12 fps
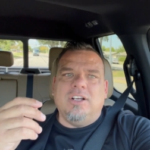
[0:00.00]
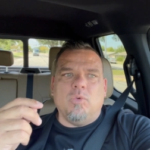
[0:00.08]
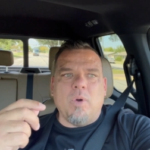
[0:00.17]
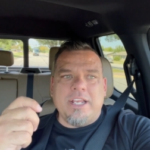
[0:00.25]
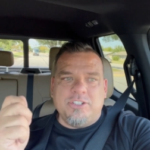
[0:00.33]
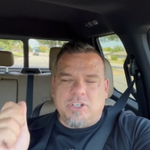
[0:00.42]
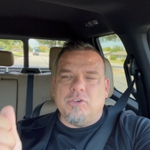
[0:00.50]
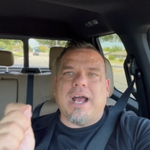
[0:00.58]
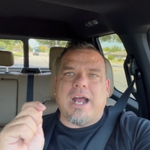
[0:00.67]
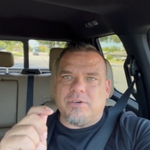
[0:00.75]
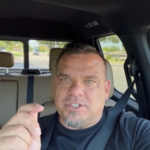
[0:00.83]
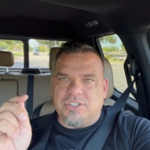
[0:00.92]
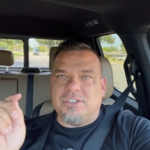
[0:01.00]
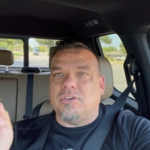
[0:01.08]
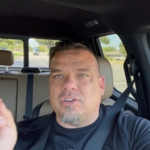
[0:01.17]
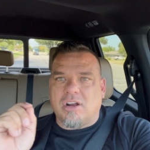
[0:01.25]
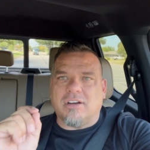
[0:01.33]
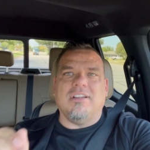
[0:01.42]
When two hours is no
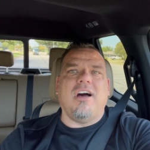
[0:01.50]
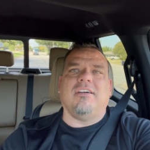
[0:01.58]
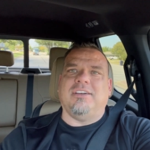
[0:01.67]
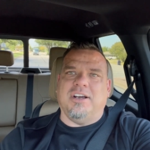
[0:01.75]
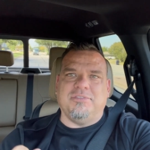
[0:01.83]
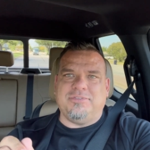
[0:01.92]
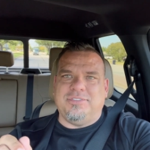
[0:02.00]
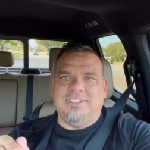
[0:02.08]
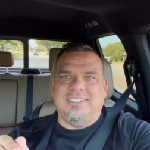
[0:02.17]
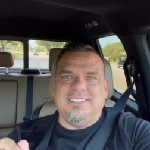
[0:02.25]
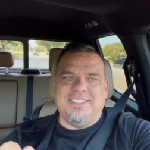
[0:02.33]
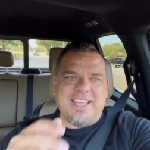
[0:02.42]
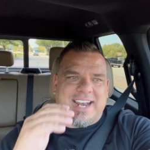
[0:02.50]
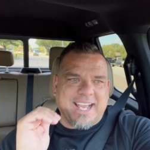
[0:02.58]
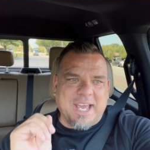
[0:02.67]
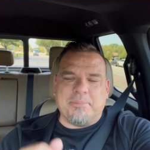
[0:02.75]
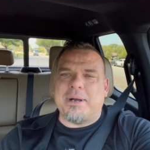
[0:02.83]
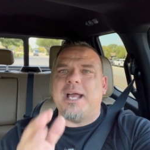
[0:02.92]
longer long enough, then I
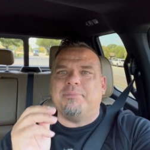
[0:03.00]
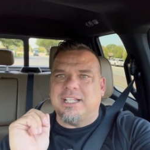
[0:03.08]
got to buy my